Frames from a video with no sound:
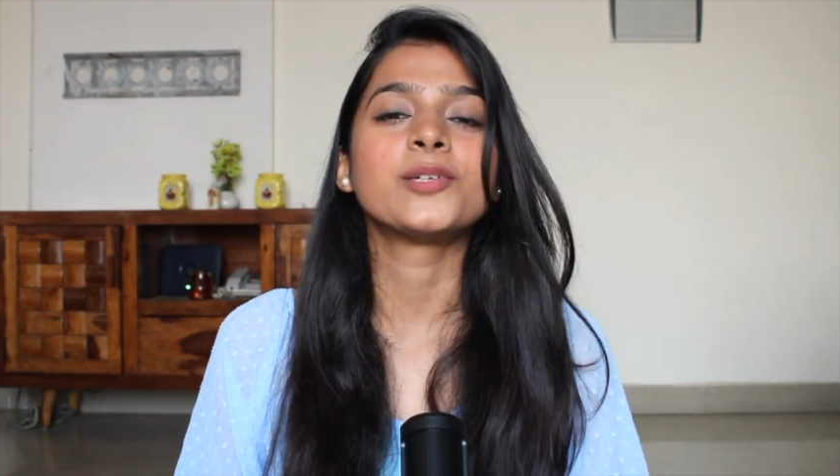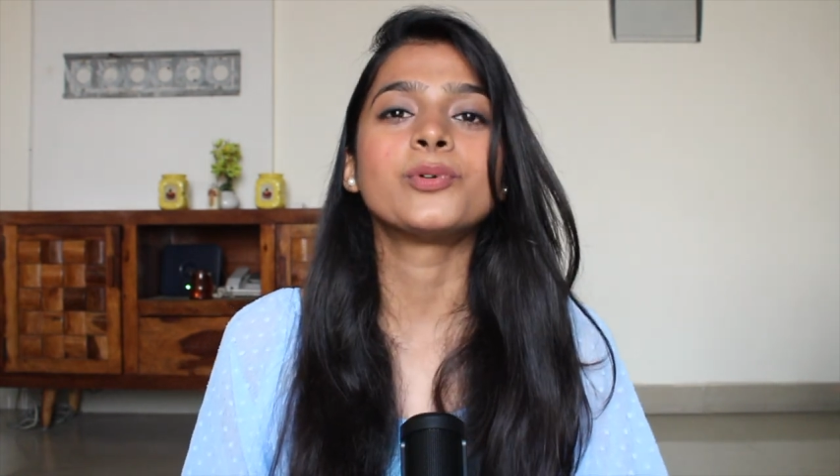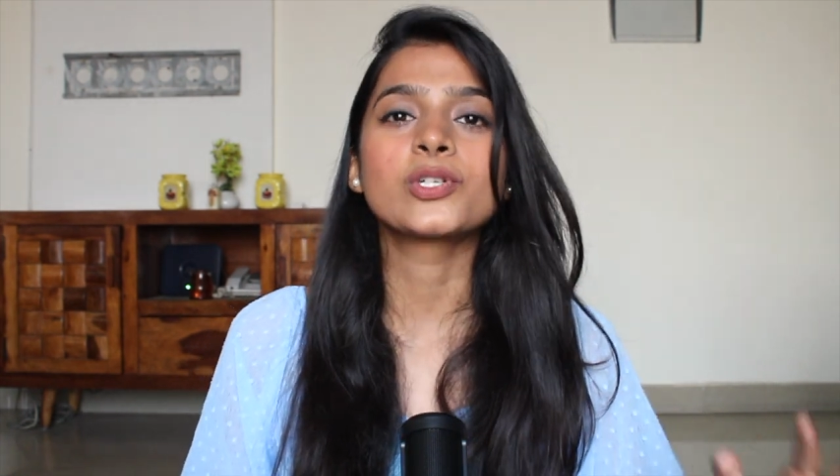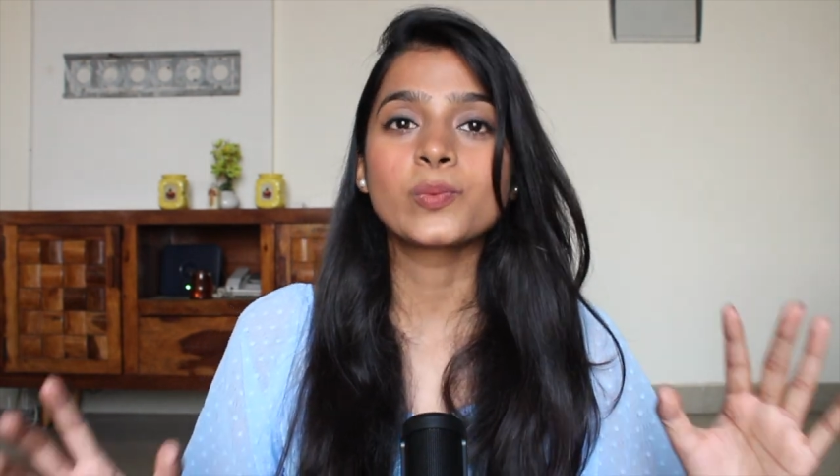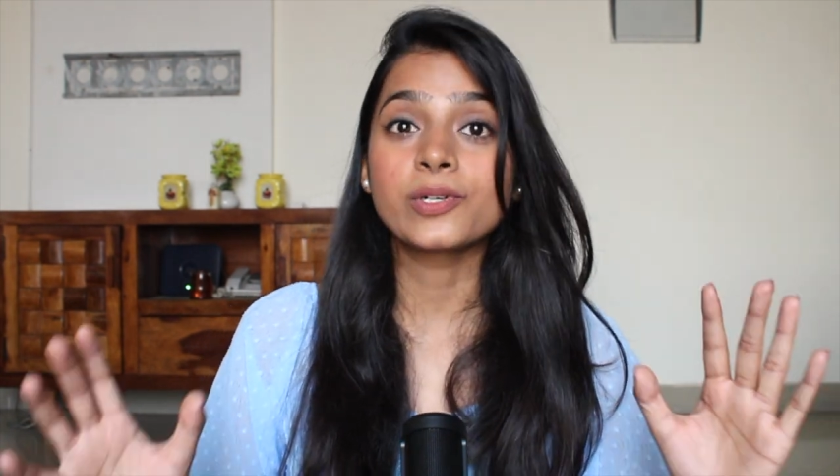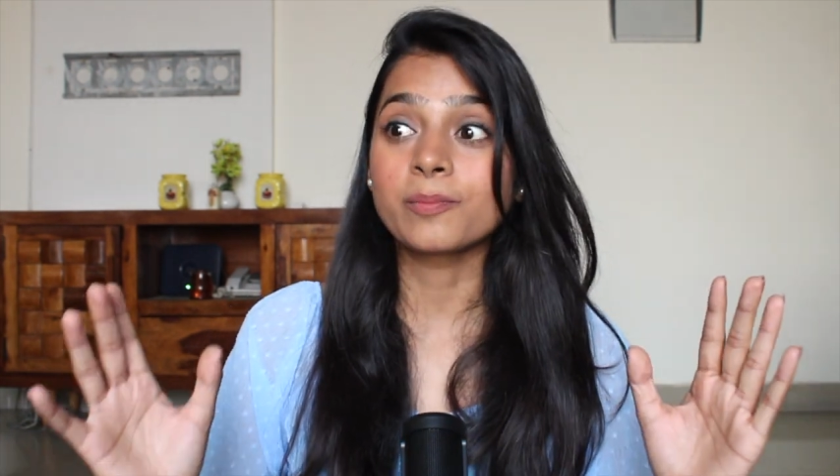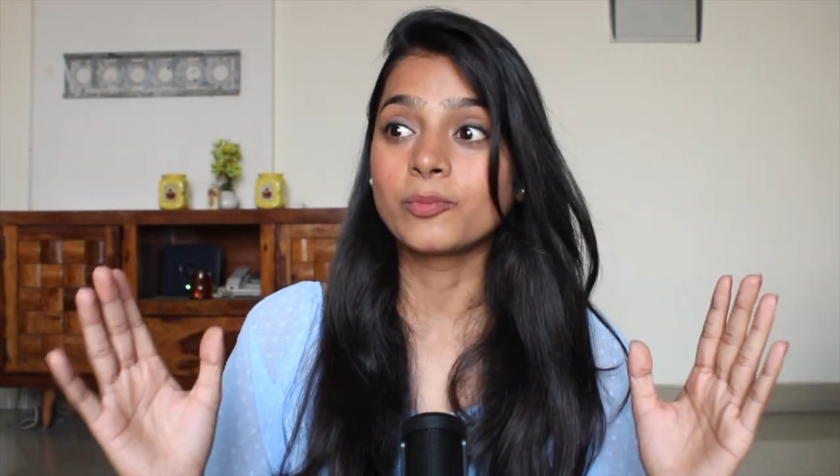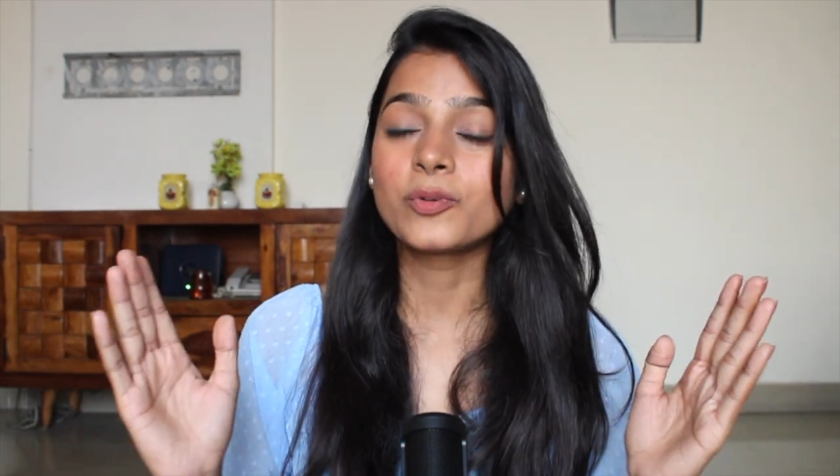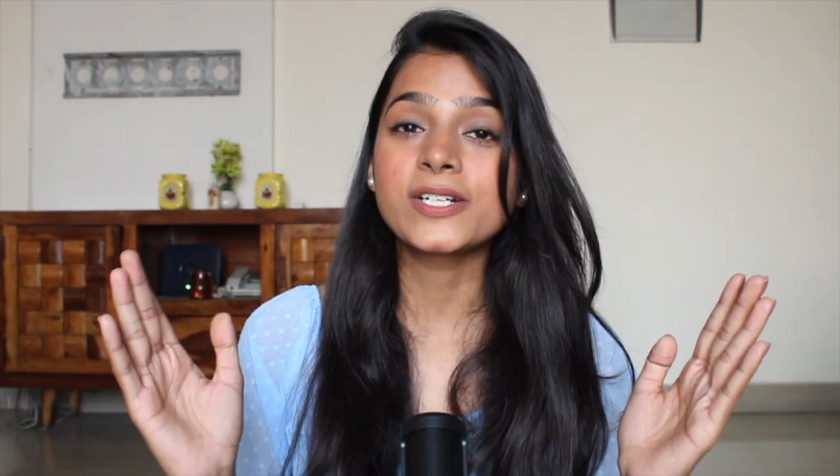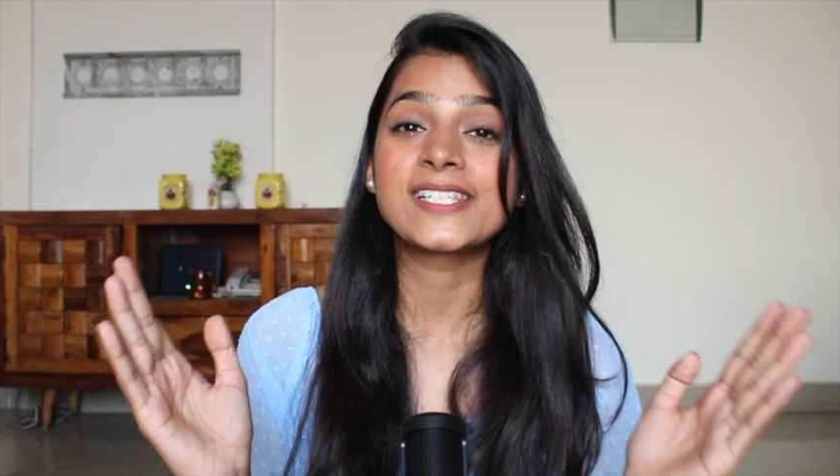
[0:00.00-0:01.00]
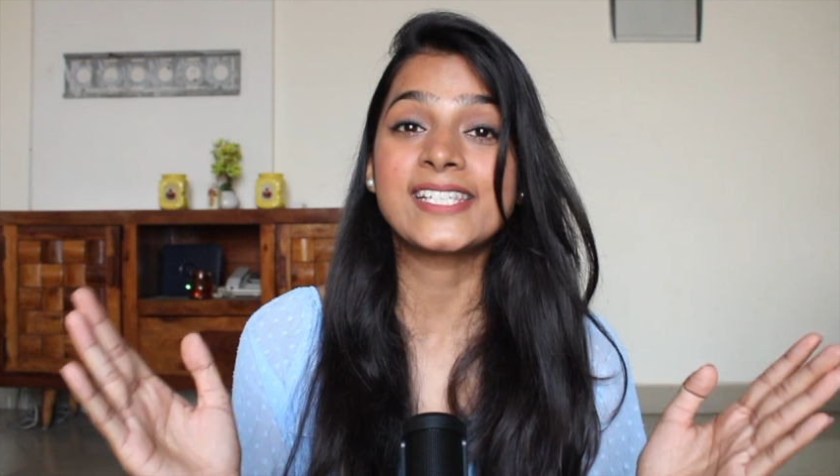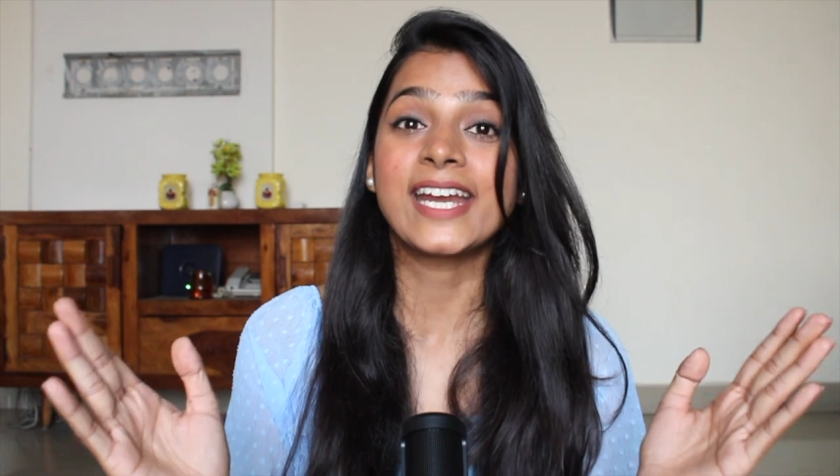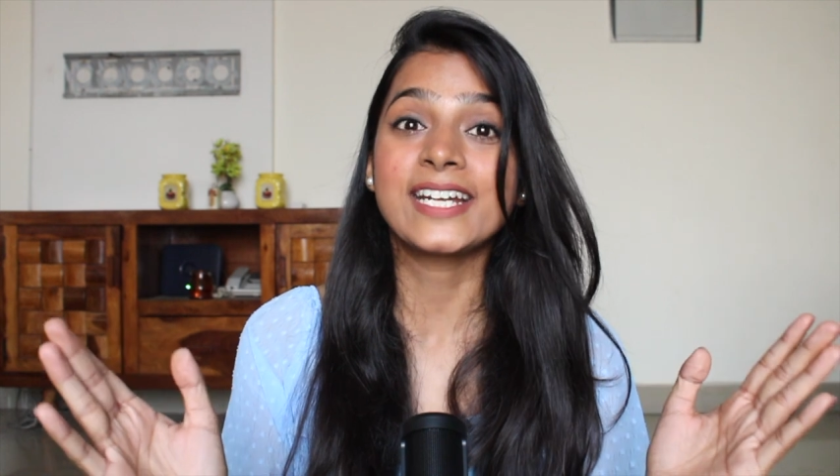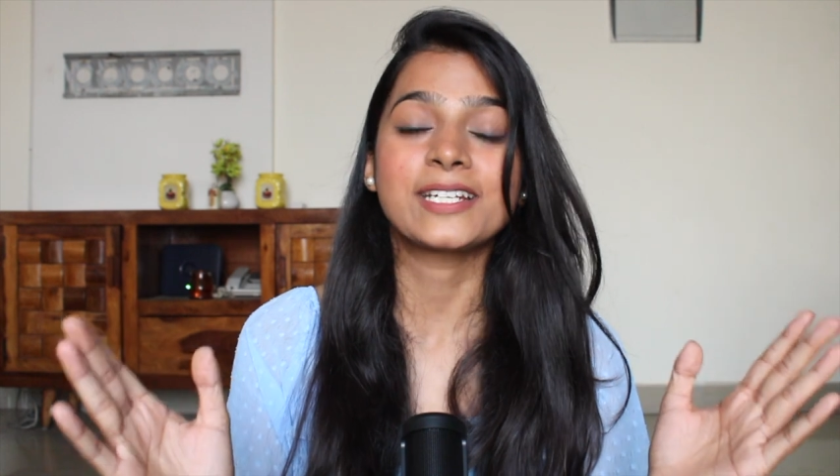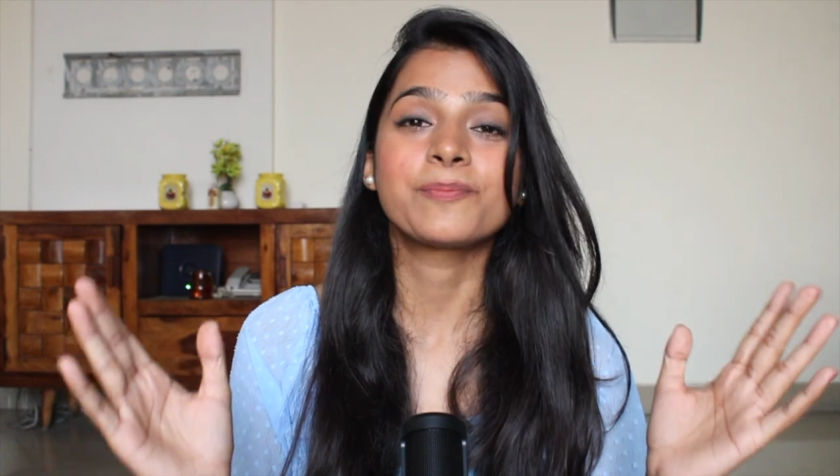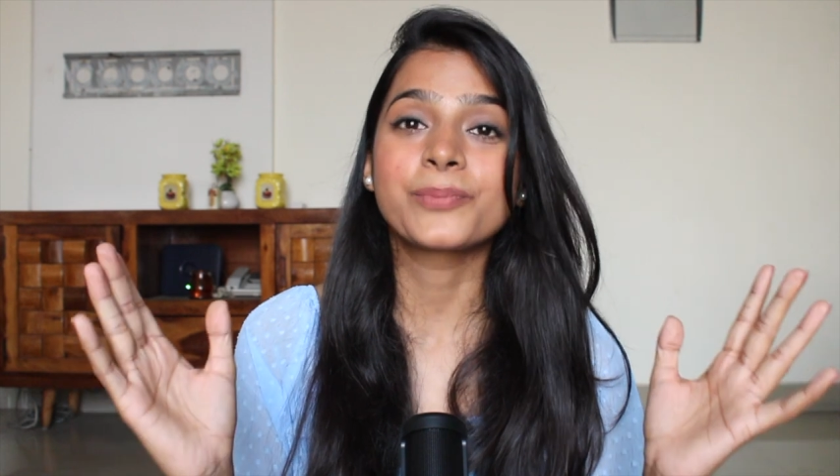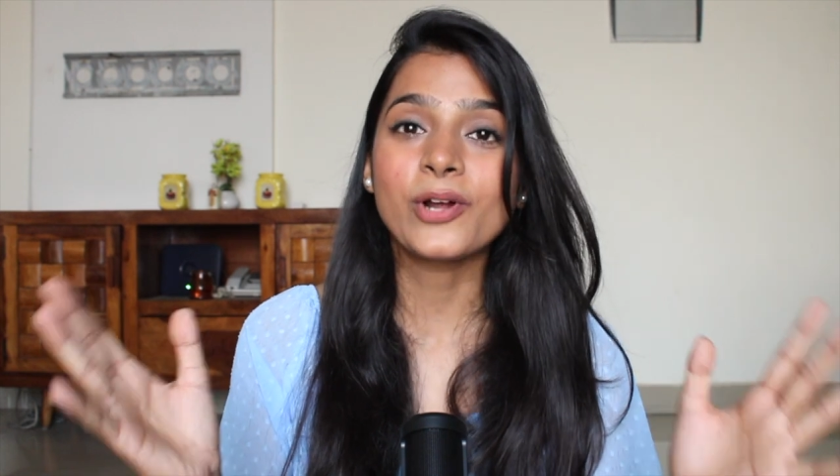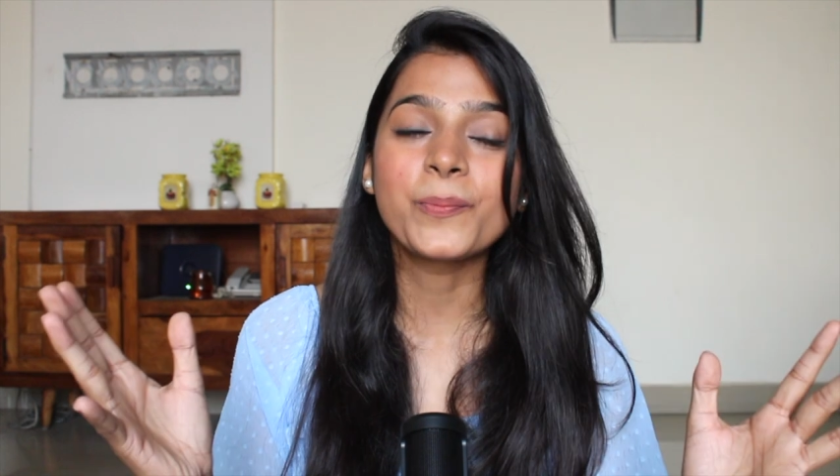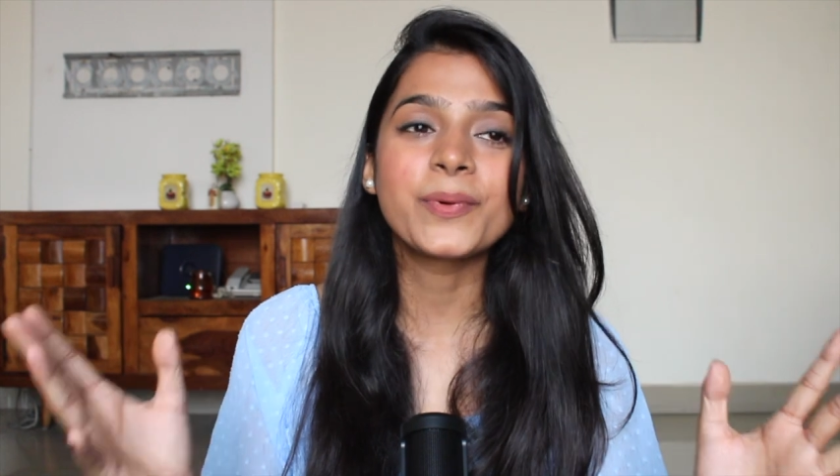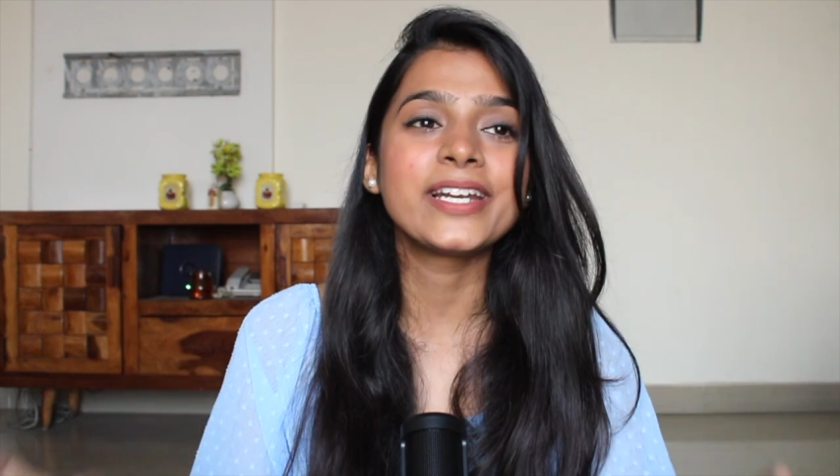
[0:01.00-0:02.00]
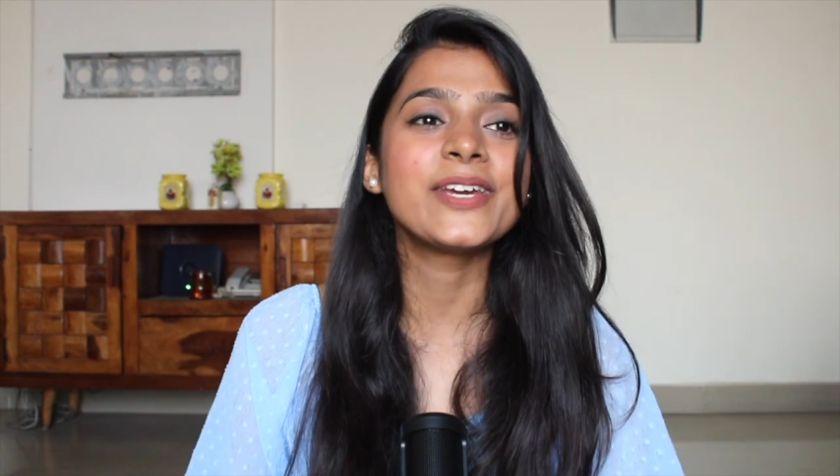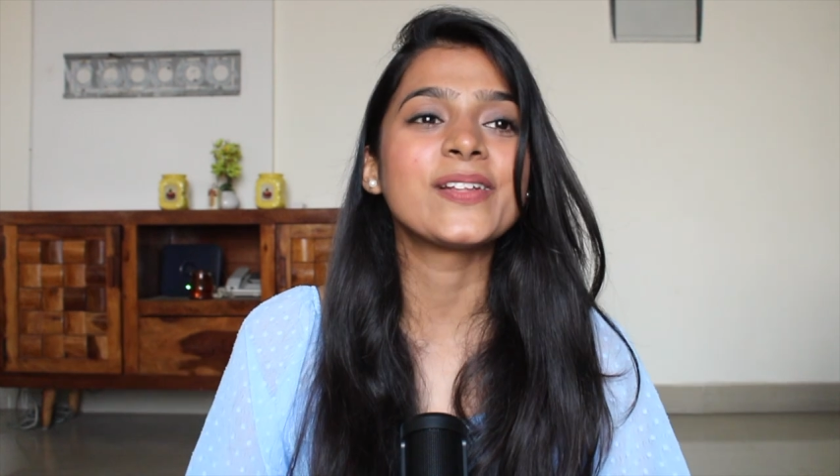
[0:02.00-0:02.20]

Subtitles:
The books were more set properly.